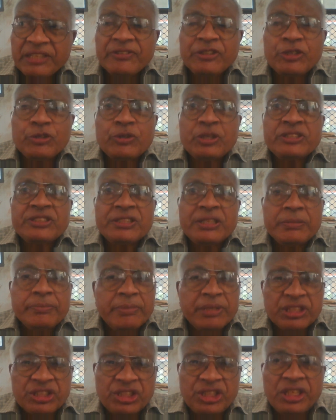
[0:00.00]
Even you consider
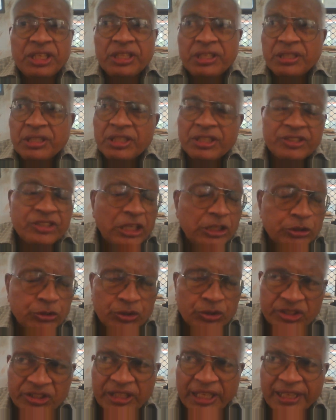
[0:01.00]
machine, it's
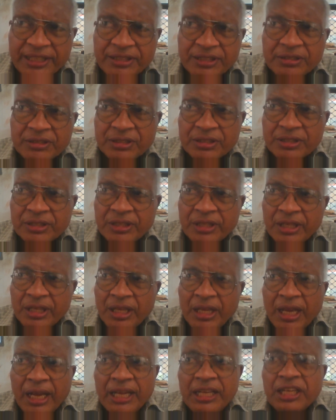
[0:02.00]
also designed.
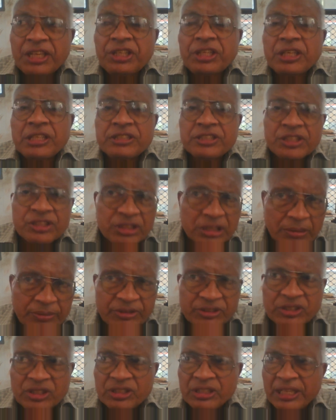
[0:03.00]
Electrical system
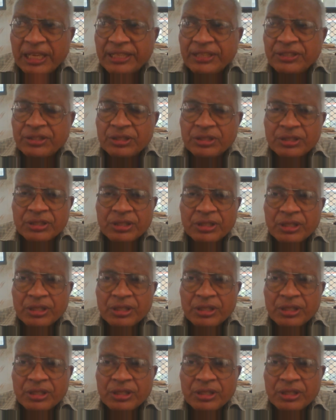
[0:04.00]
is designed.